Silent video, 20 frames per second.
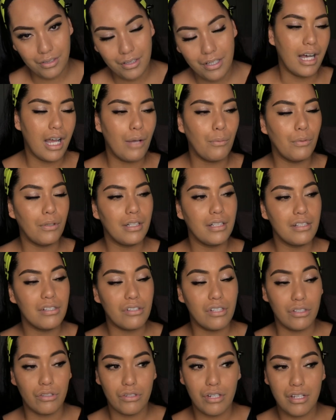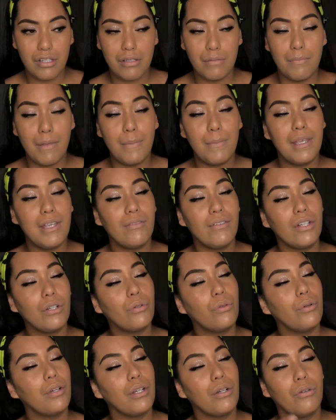I would suggest maybe even
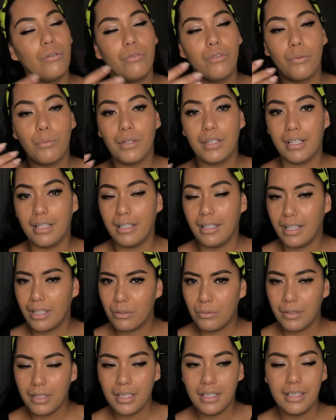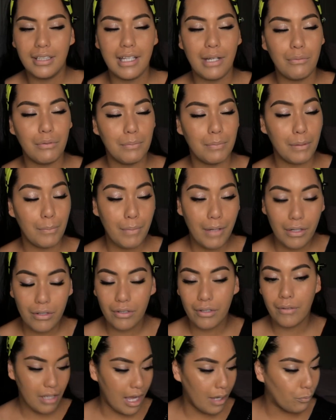going over with a liquid. That would be
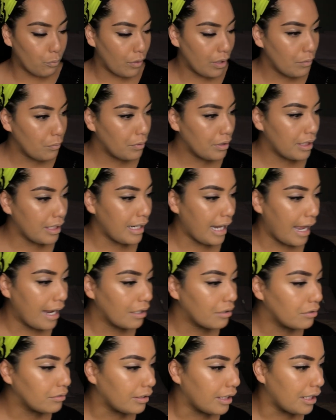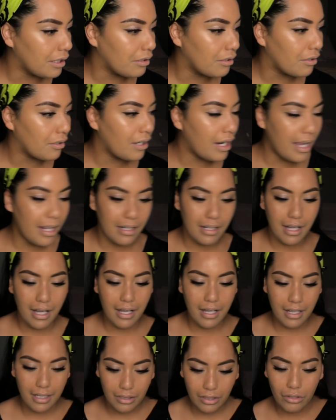better. I went with an angled liner, and
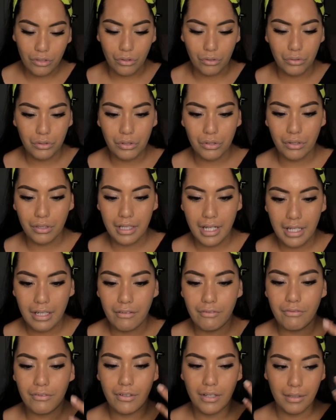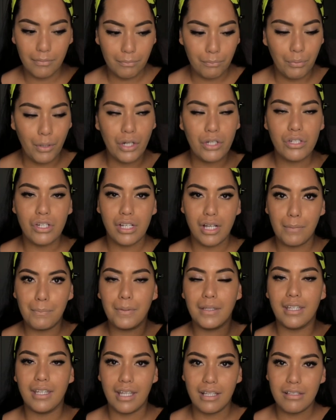you know, you're kind of brushing up
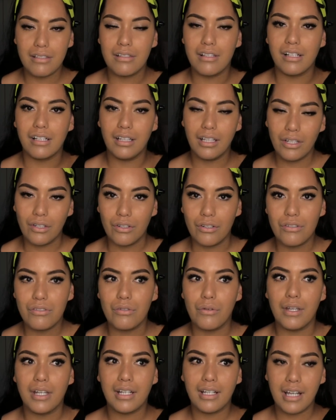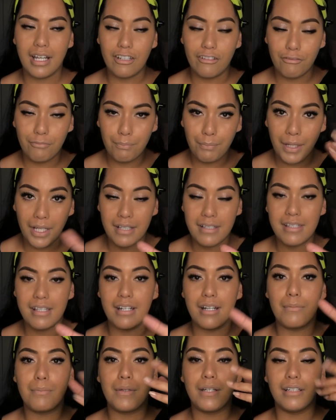against the glitter, so it kind of picks it
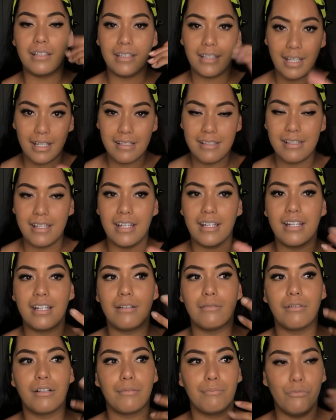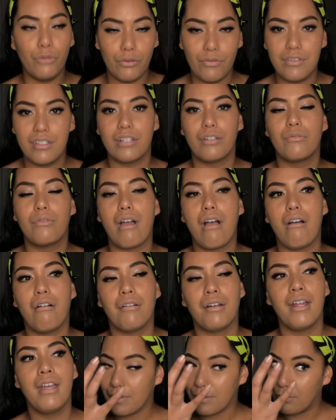up and kicks it and moves it around.
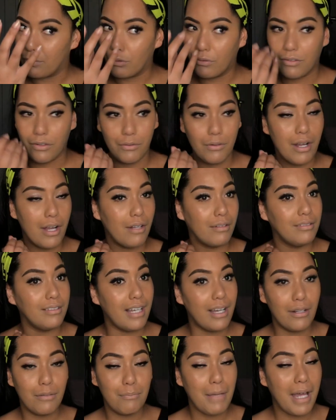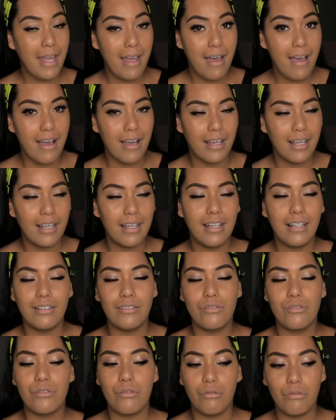Just move it around down my eye,
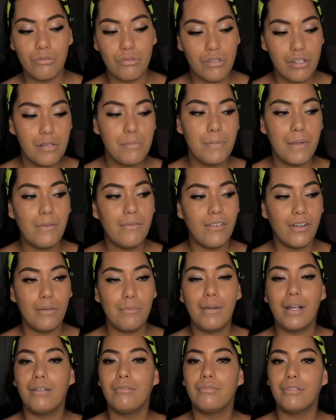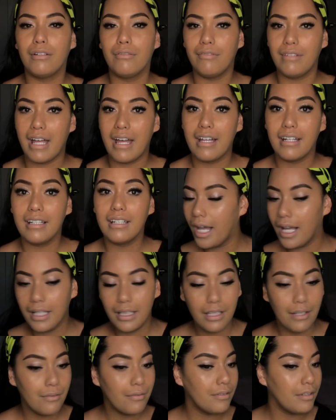and so just be very mindful of that. I
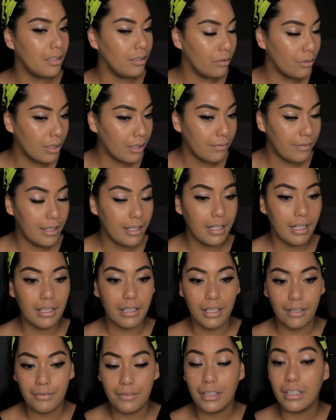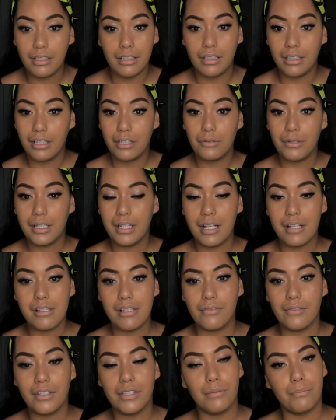love the look of it. I love the glitteriness
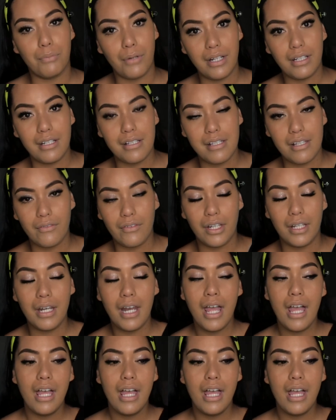of it, the brightness of it.